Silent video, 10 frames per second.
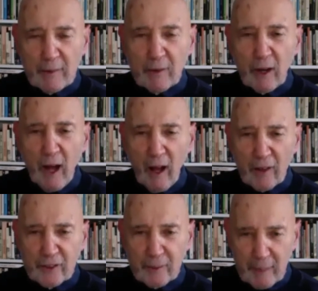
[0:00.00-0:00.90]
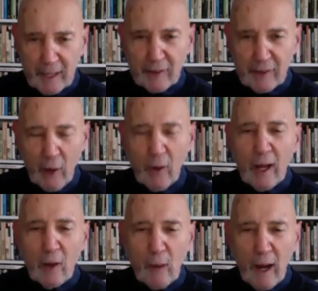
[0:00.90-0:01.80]
We've got hearts that,
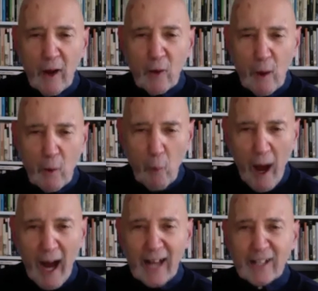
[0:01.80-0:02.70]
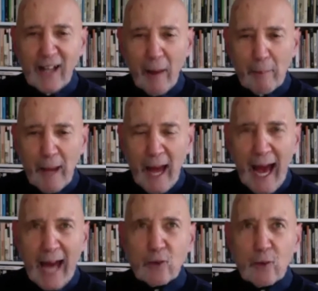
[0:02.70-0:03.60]
we're wired up
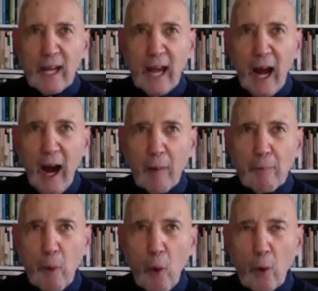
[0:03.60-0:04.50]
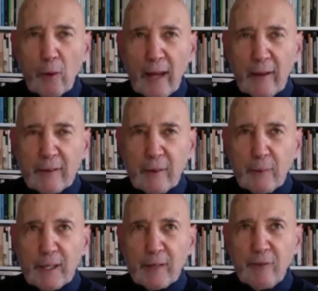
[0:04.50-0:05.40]
and we are born
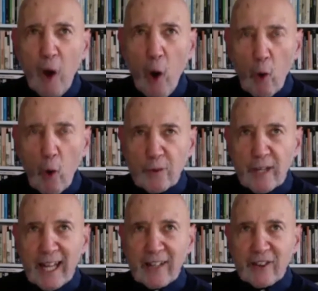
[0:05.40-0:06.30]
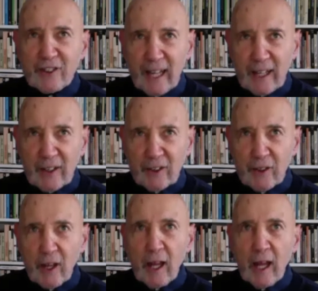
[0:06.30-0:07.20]
with evolved instincts,